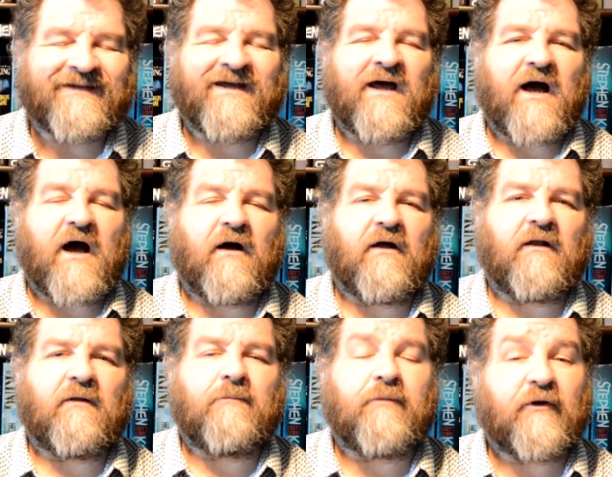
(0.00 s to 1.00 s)

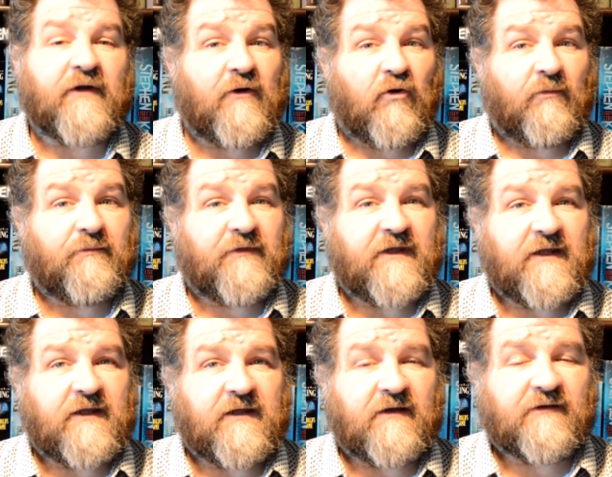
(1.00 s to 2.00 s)
but I hope
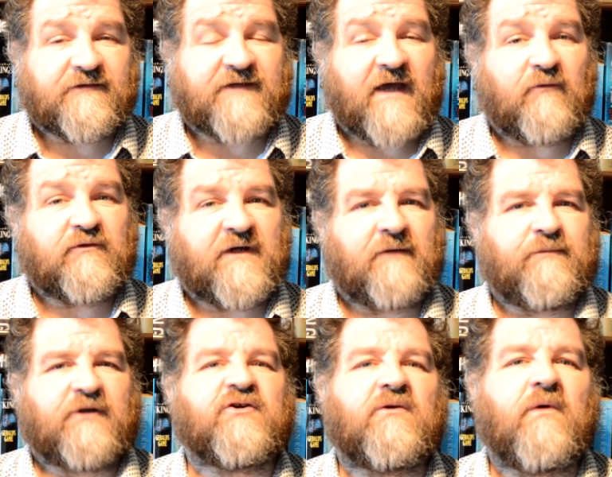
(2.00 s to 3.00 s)
the sound and
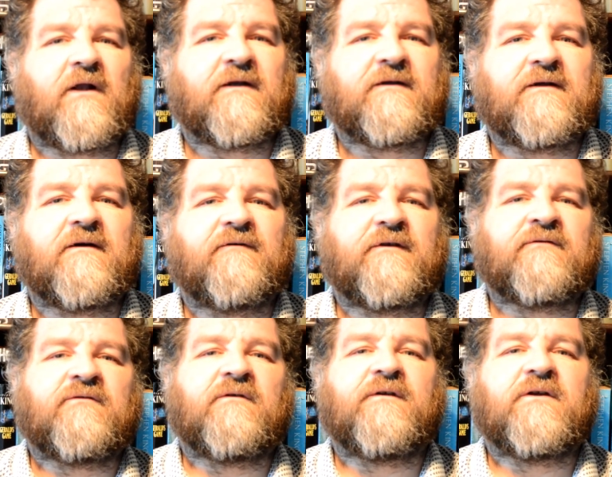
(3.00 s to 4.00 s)
picture quality of this
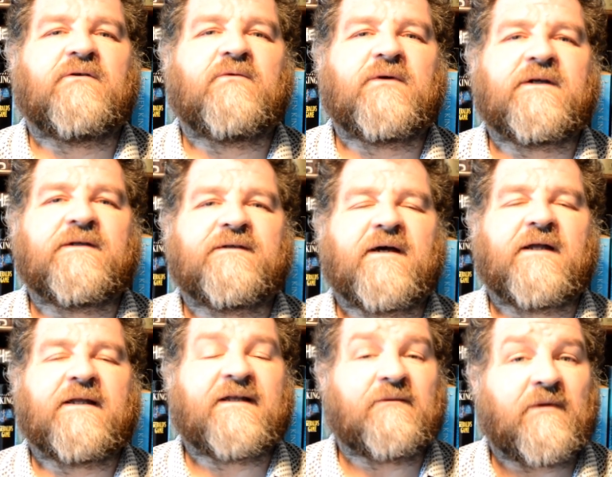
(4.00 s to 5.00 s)
review is a
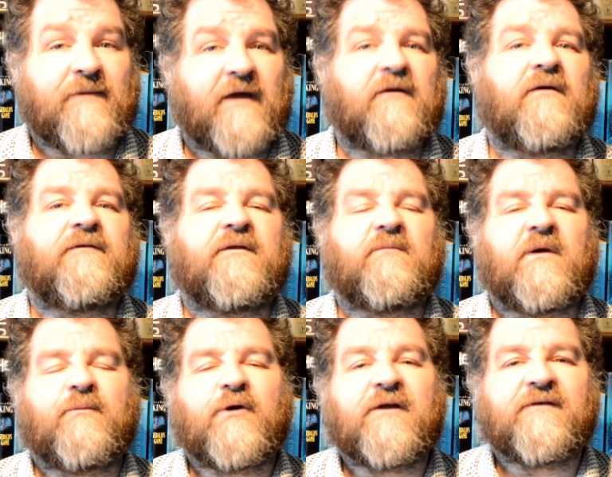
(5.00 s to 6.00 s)
little bit better than my
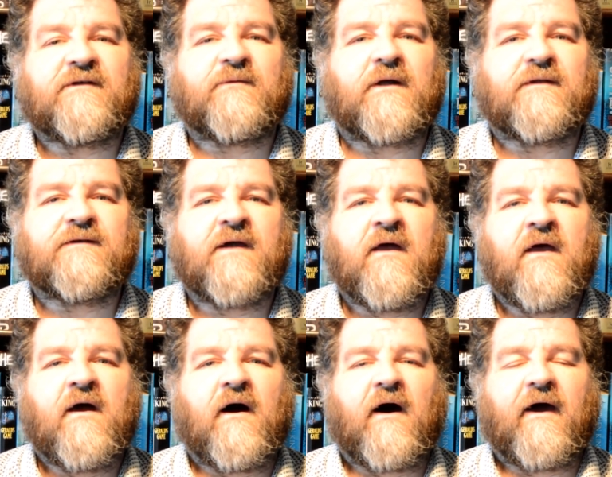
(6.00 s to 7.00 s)
previous ones.
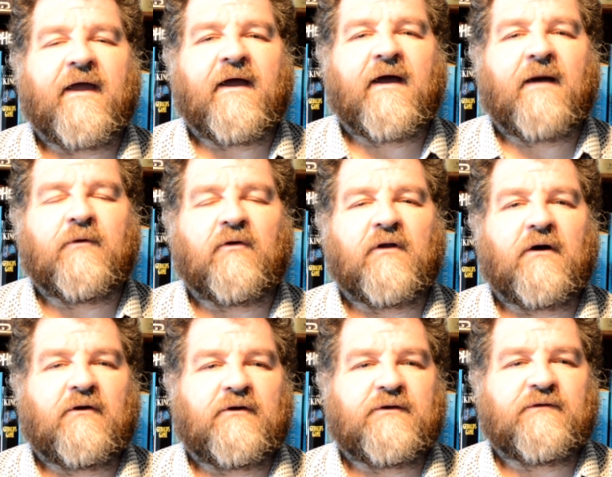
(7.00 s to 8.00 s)
I am no
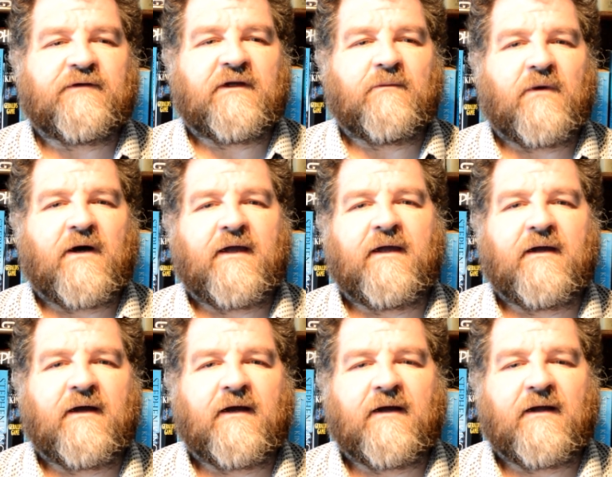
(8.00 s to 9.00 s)
longer using my
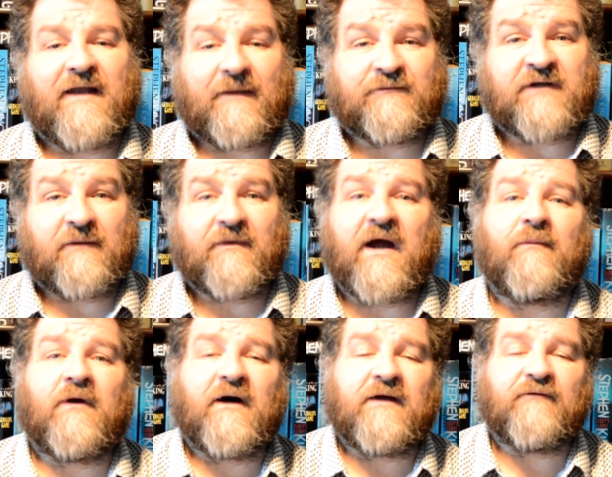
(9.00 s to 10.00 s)
laptop
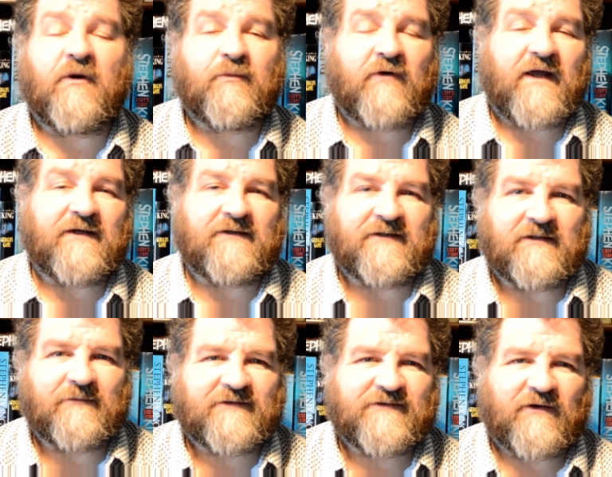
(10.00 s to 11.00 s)
camera. I've upgraded a little
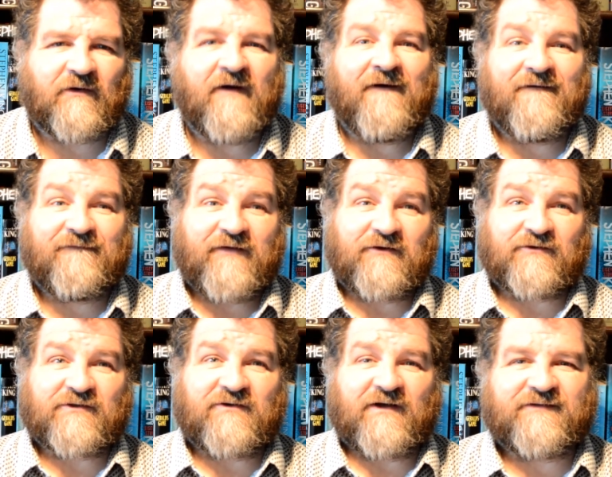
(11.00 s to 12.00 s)
bit, so fingers
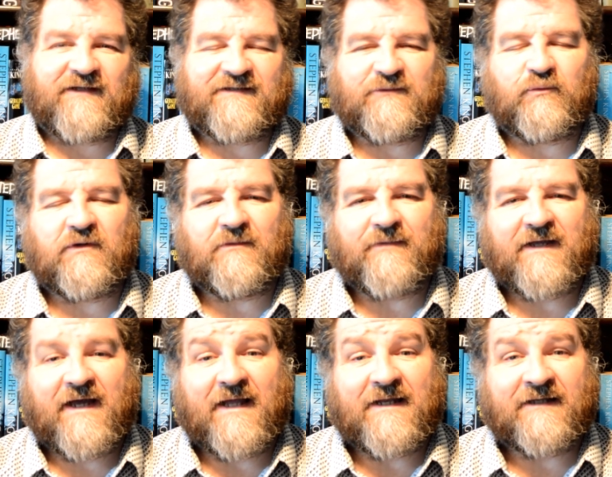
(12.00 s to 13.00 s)
crossed this will be
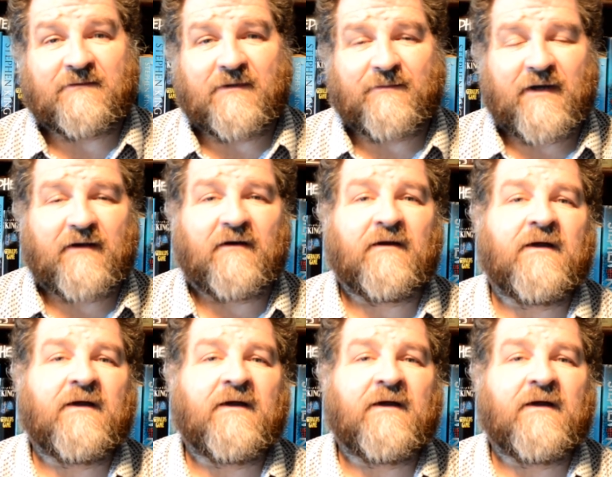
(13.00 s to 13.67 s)
a little bit better.